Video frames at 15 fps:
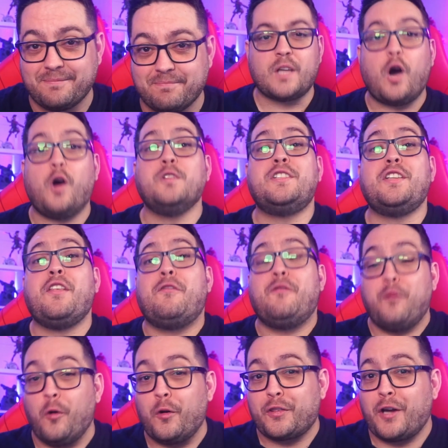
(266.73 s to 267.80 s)
On to the
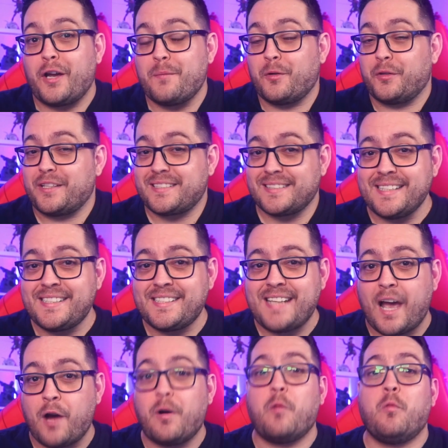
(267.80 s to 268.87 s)
4th item on this list
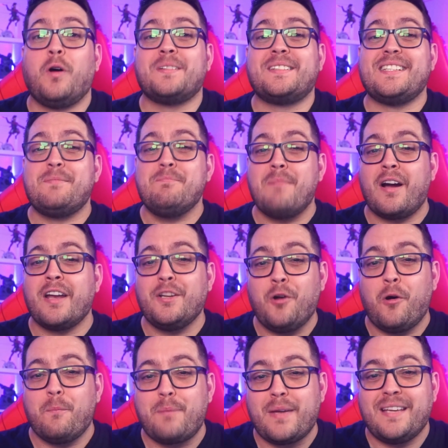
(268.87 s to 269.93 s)
now, and whilst this might
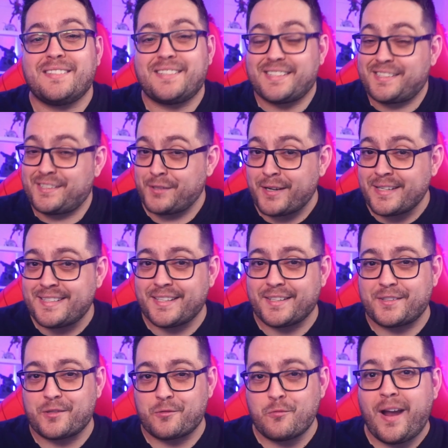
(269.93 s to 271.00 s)
not be as exciting as
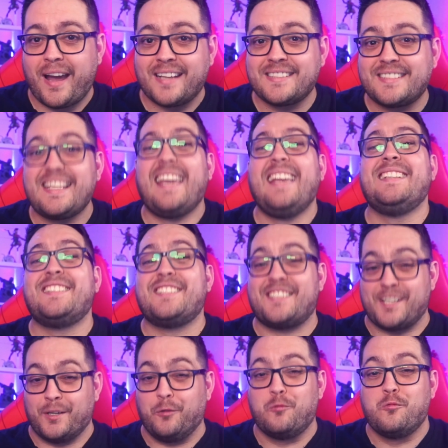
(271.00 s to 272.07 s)
the rest, it's
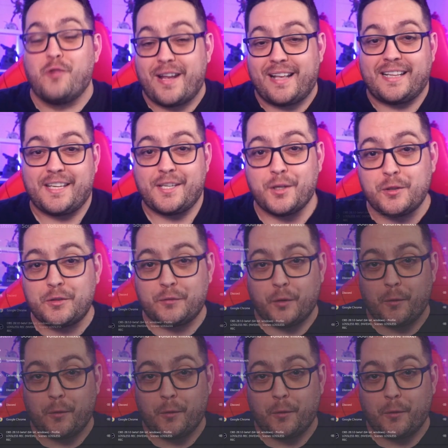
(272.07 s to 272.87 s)
still really useful.